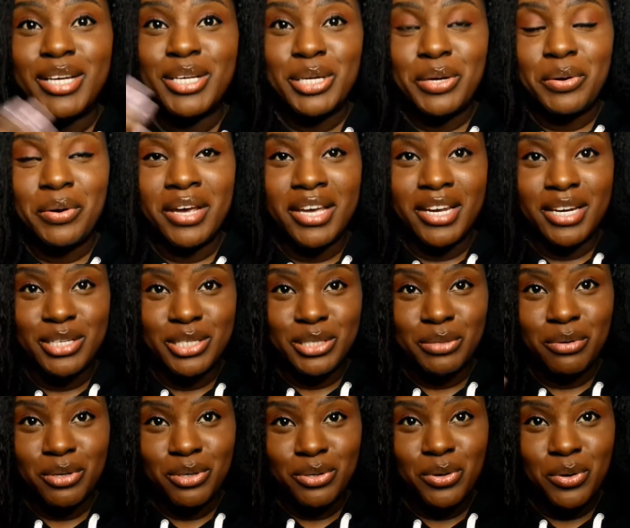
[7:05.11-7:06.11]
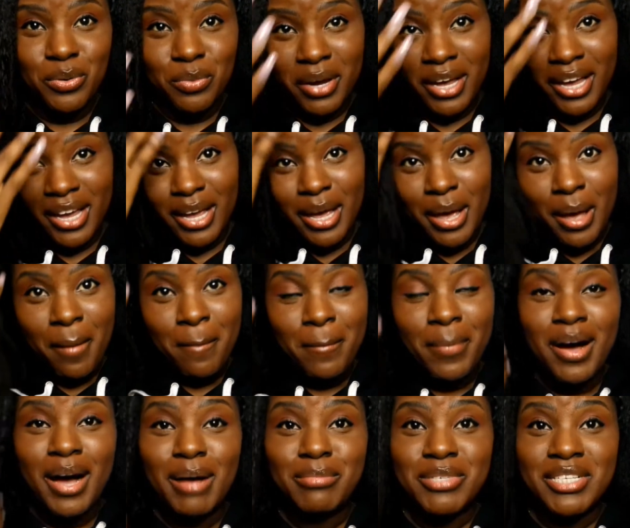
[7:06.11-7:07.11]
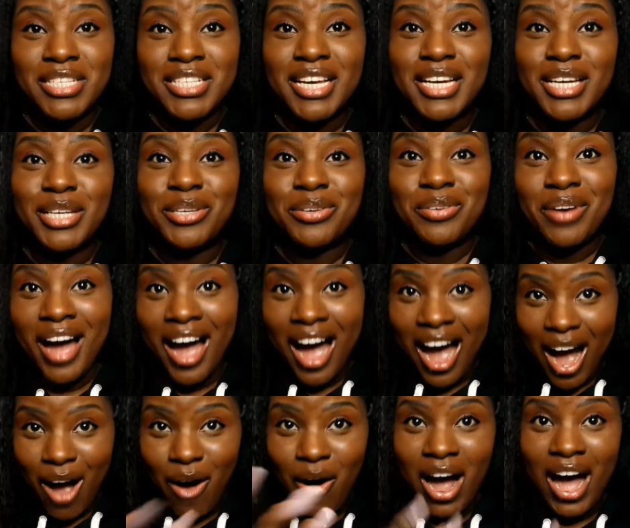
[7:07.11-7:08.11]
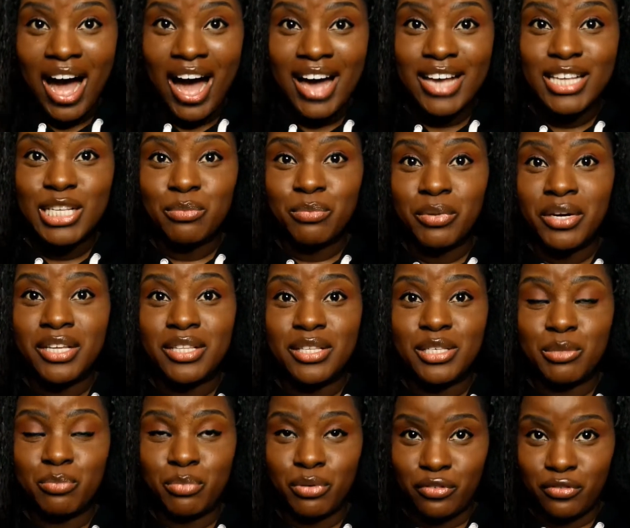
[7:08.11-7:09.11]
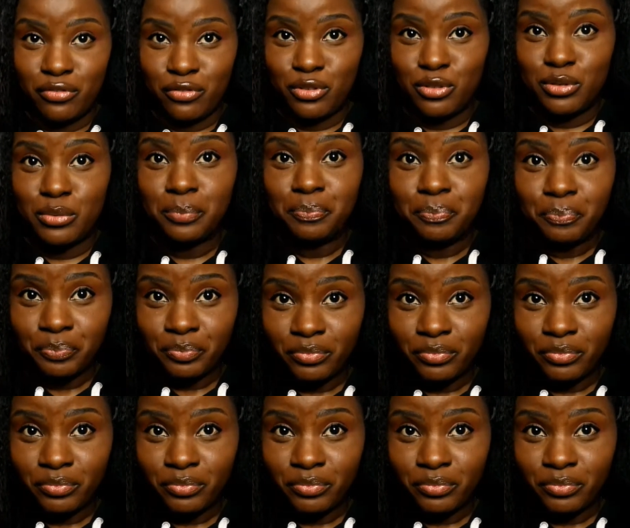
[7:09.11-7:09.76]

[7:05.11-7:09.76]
You go ahead and do it your way, but I'm just telling you how I spray this perfume.